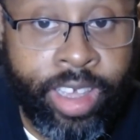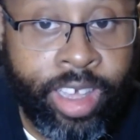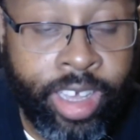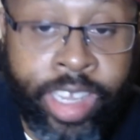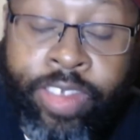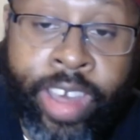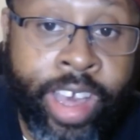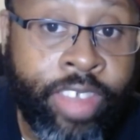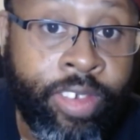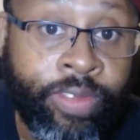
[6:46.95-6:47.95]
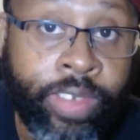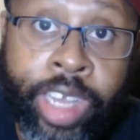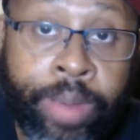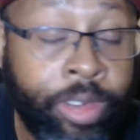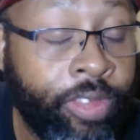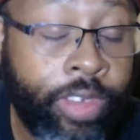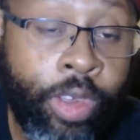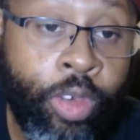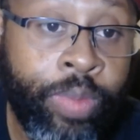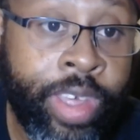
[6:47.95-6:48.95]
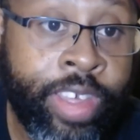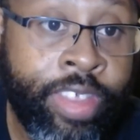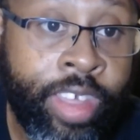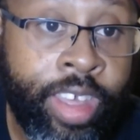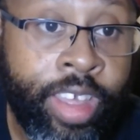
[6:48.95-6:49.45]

Uh, these guys are phenomenal for Ole Miss.